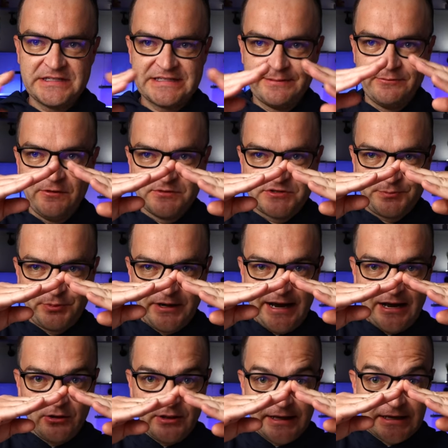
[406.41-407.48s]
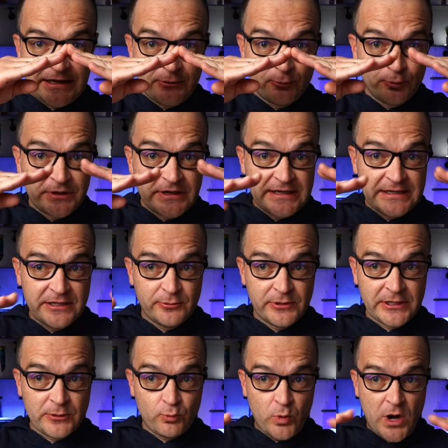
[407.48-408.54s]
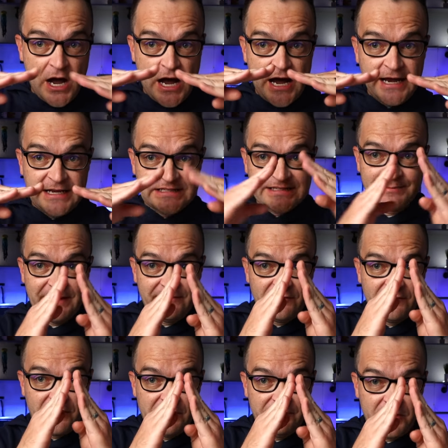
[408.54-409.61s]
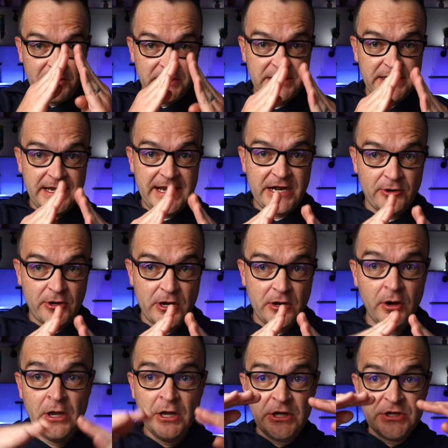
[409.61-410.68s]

Some of them spread out like in really, really wide. Some have a very, very narrow.